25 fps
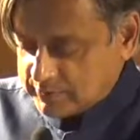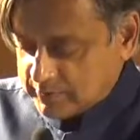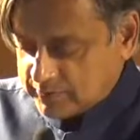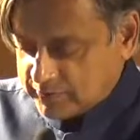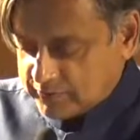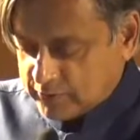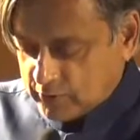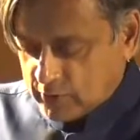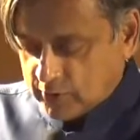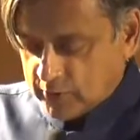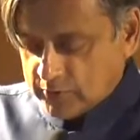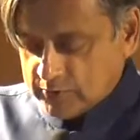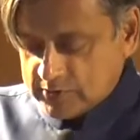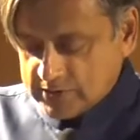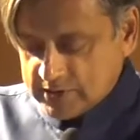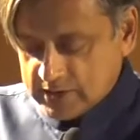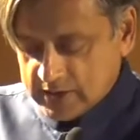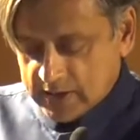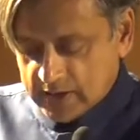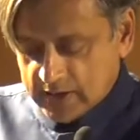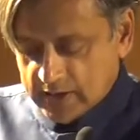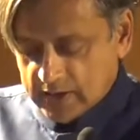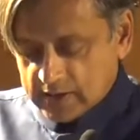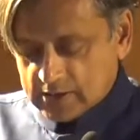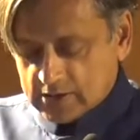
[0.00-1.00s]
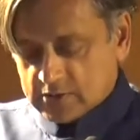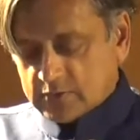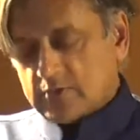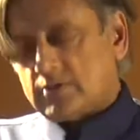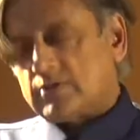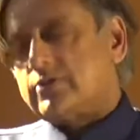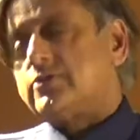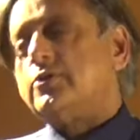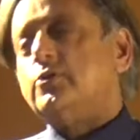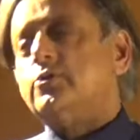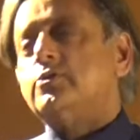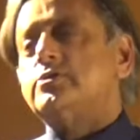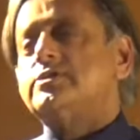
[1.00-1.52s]
performed to
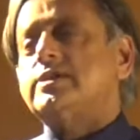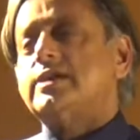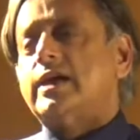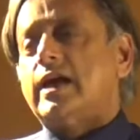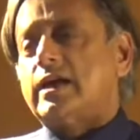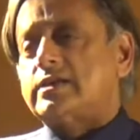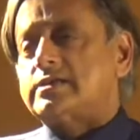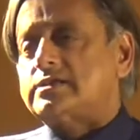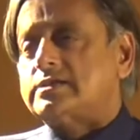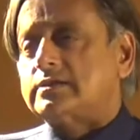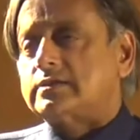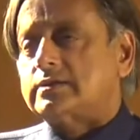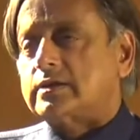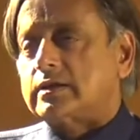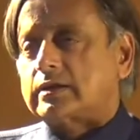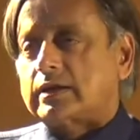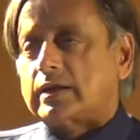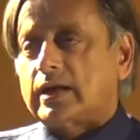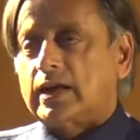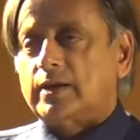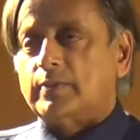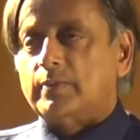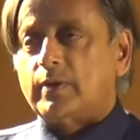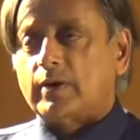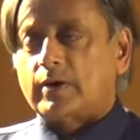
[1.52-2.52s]
enthusiastic acclaim